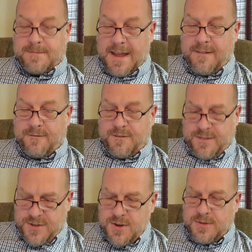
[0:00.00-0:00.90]
They
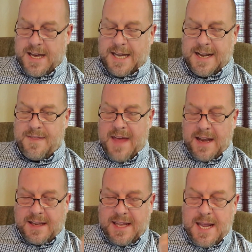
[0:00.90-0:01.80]
do that, and
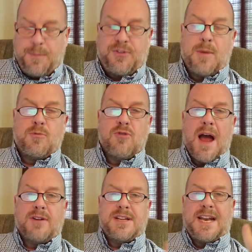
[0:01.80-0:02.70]
that keeps them
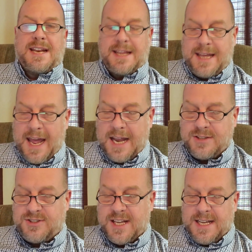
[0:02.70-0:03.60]
grounded and
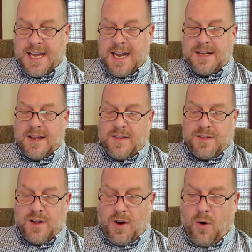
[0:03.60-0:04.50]
engaged in
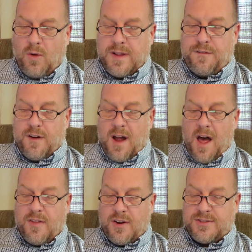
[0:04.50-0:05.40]
the holy. For
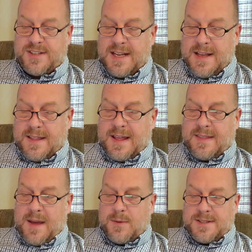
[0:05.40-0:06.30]
others,
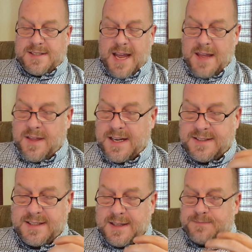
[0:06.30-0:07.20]
they would say that
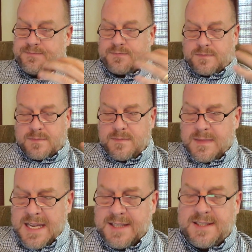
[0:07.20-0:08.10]

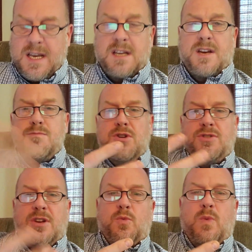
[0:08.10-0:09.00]
it's a
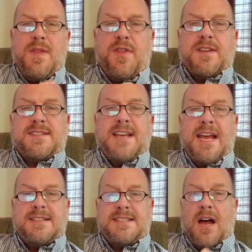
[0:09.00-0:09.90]
communion with the
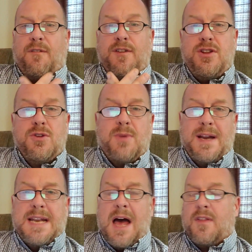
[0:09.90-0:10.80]
saints. Now, for you
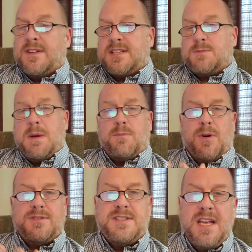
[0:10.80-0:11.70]
right now, this has been
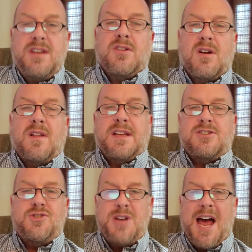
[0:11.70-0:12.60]
particularly
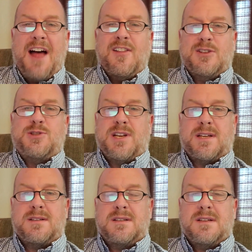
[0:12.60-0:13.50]
challenging.